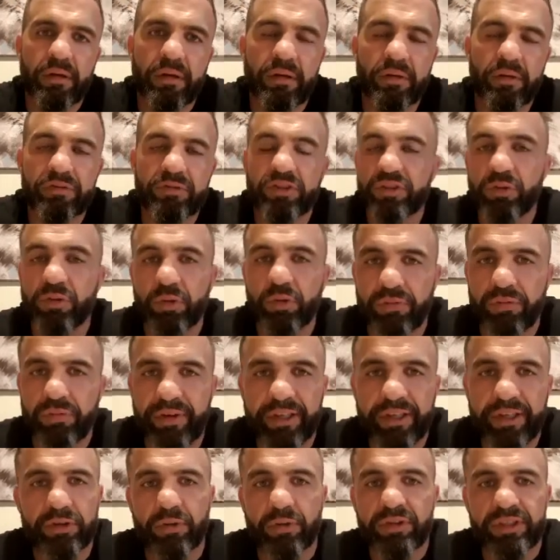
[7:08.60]

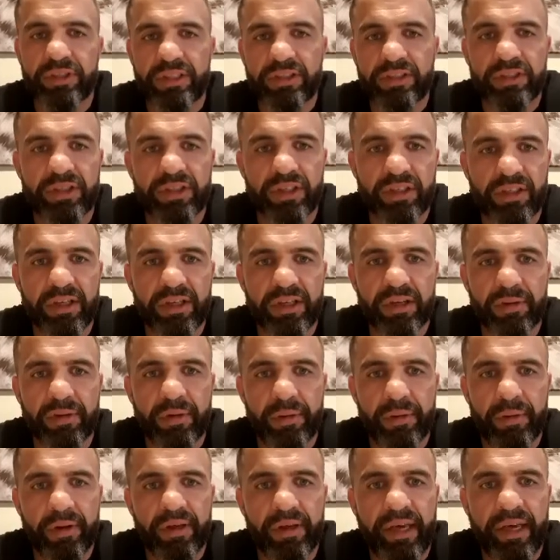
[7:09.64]
resources
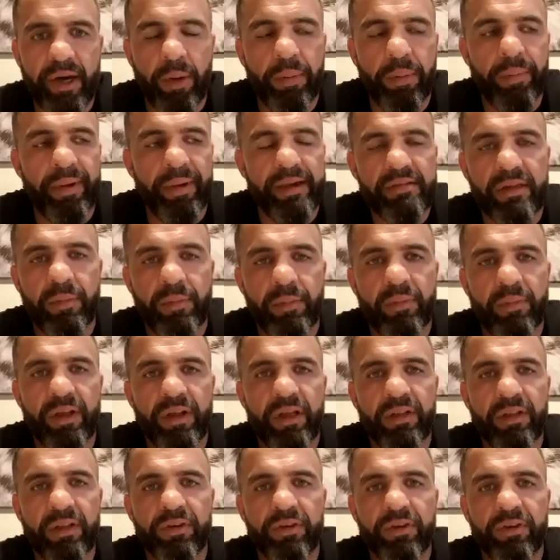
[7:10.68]
that help make someone
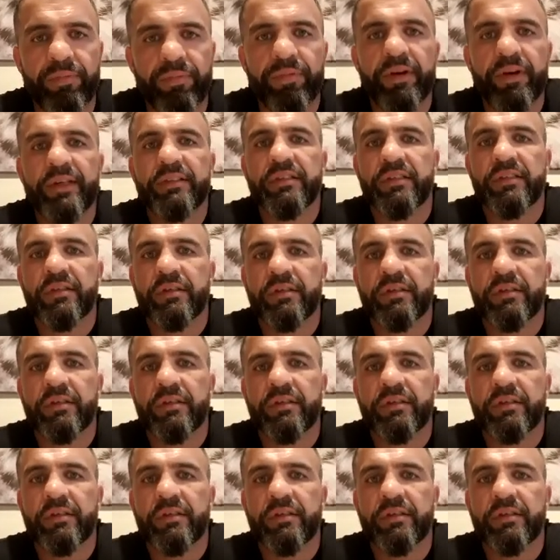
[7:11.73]
a top fighter.